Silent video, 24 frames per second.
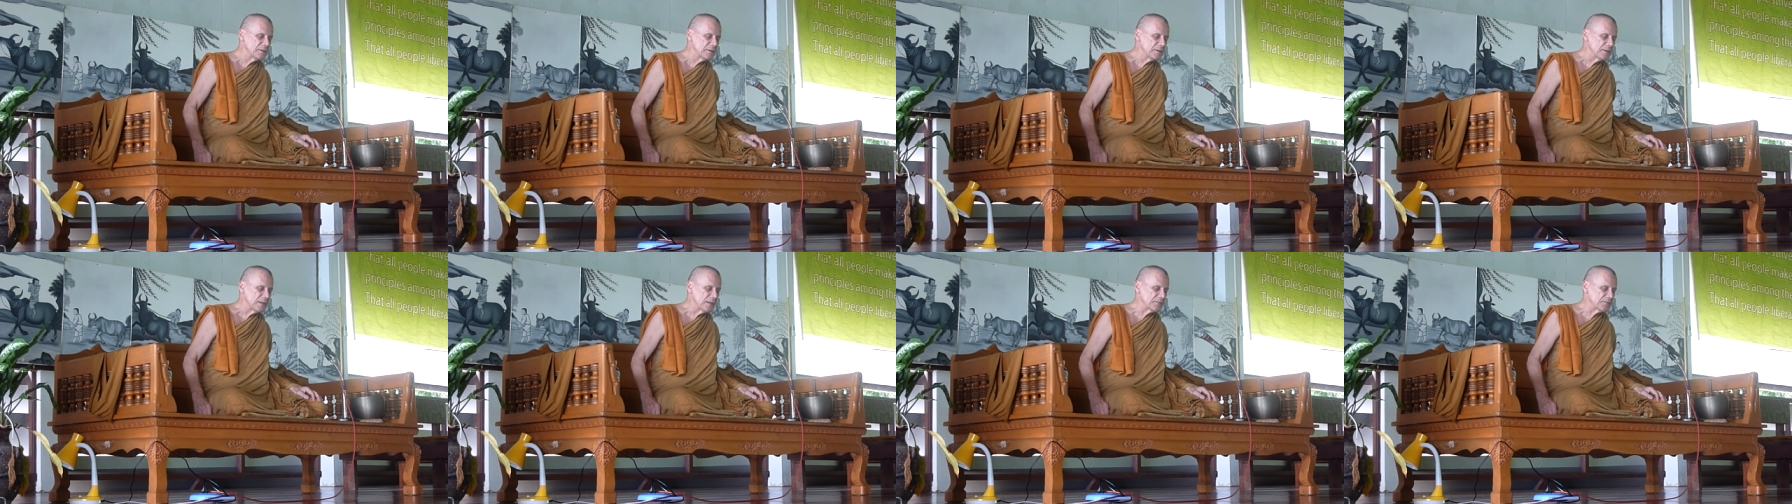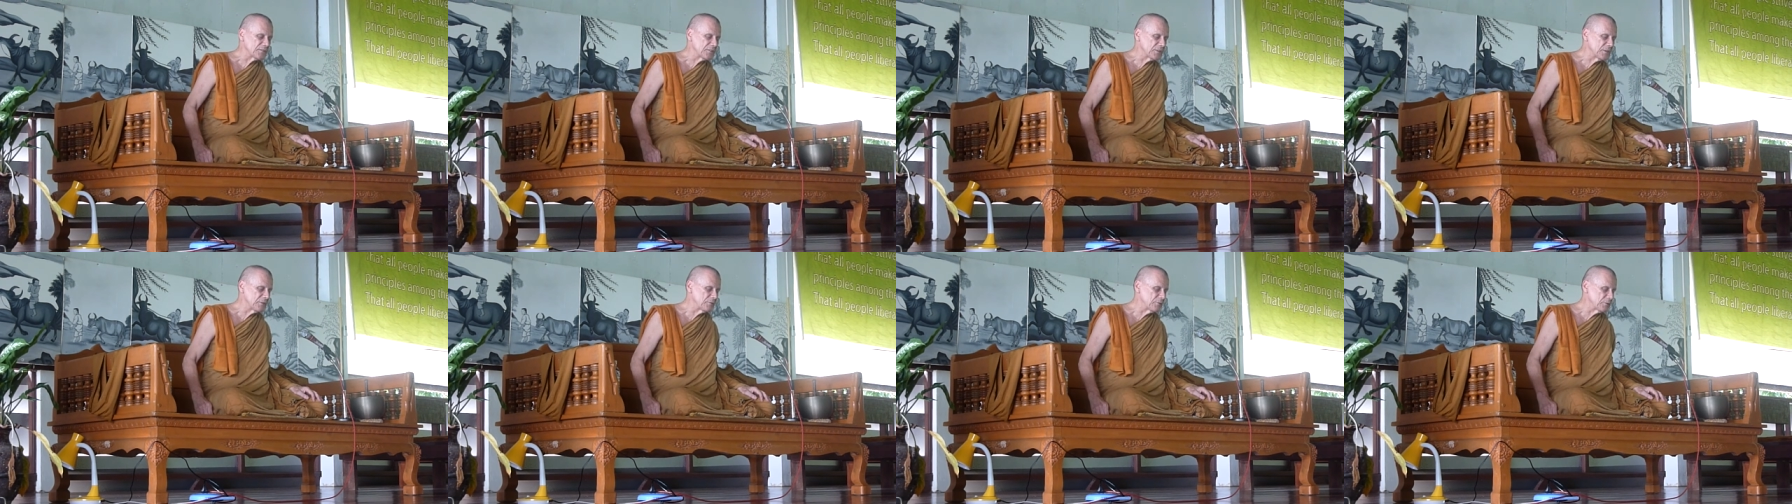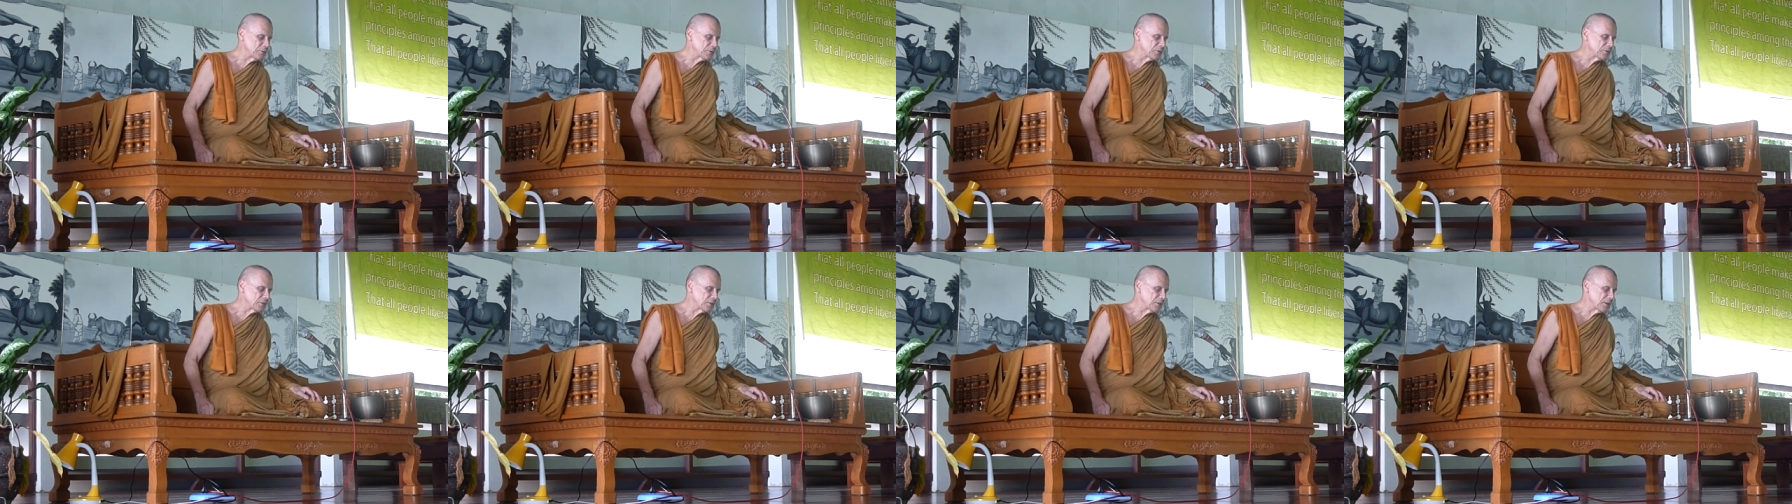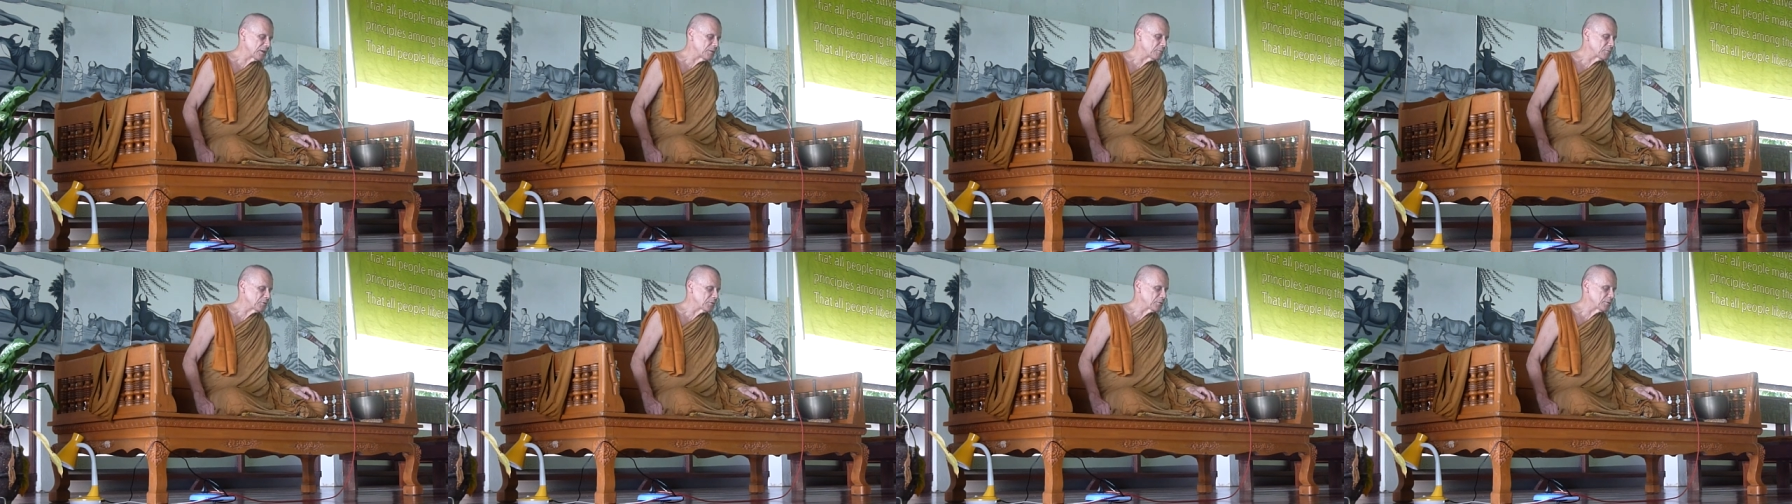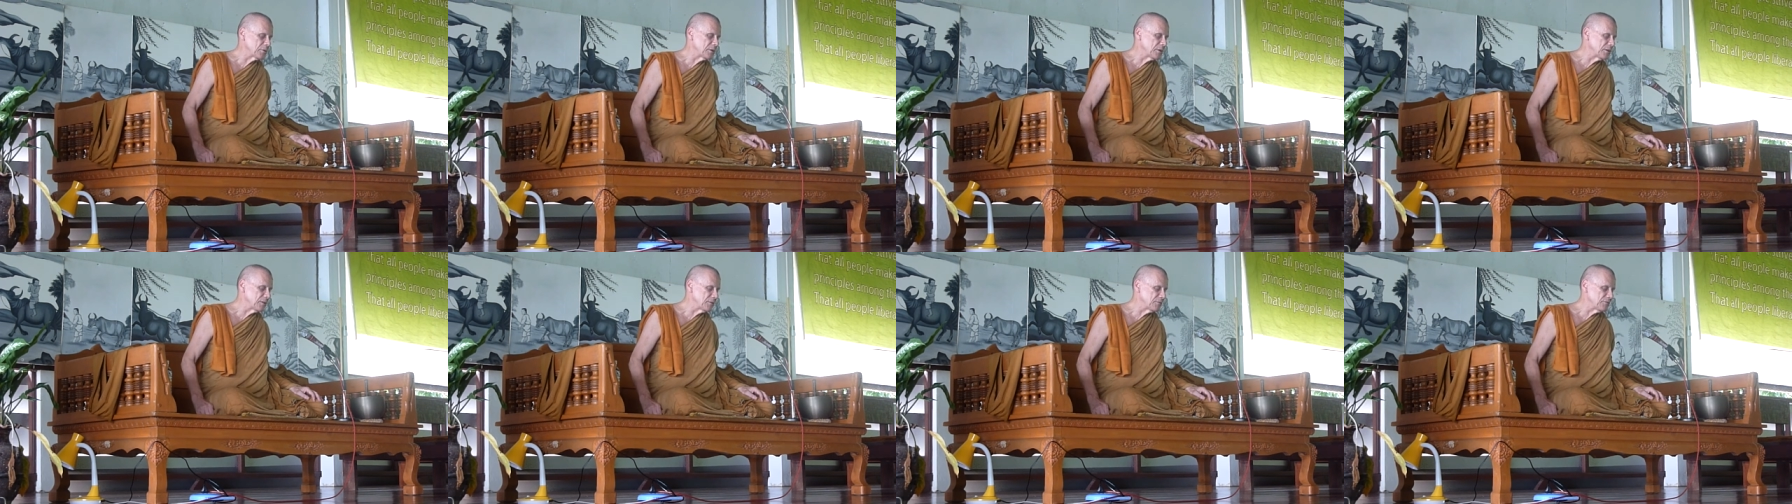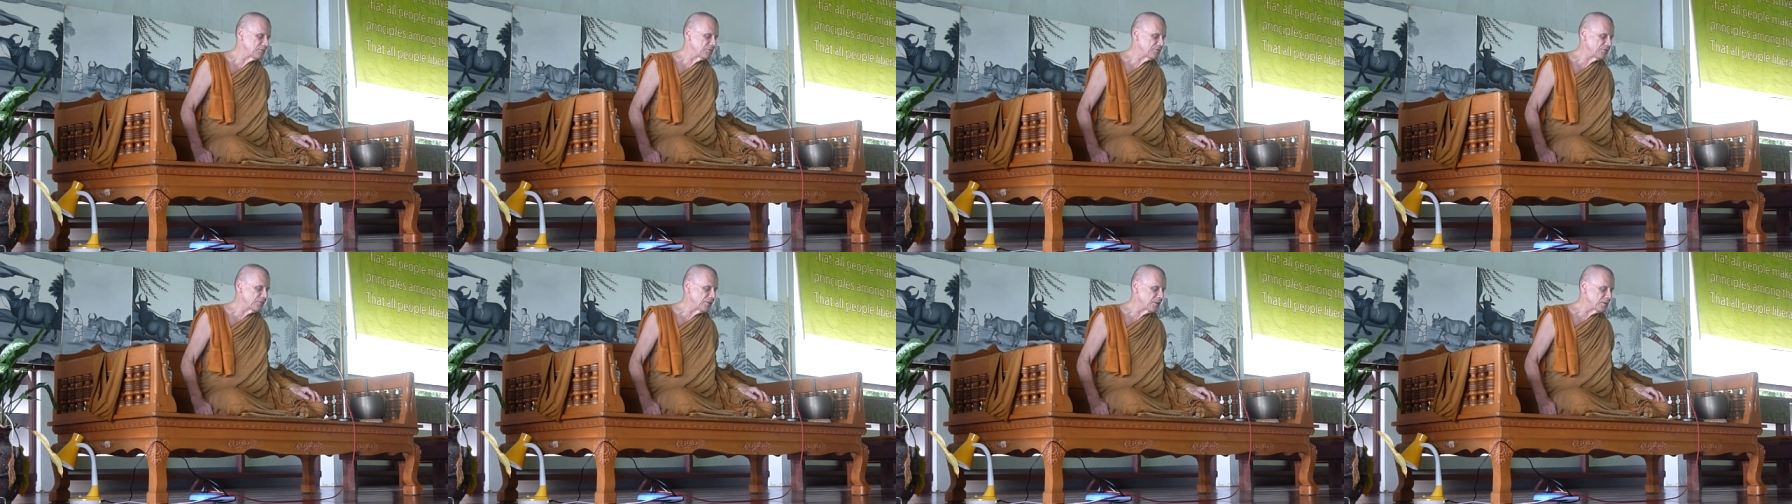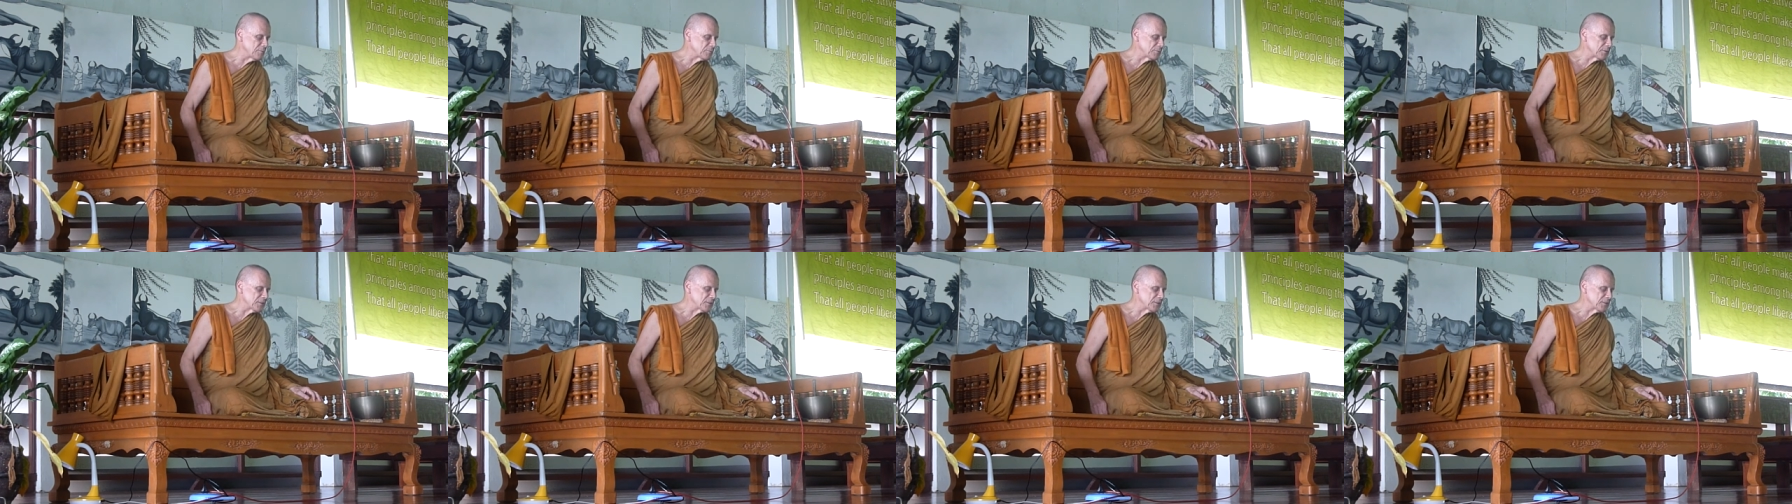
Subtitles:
and see if you can come to a firm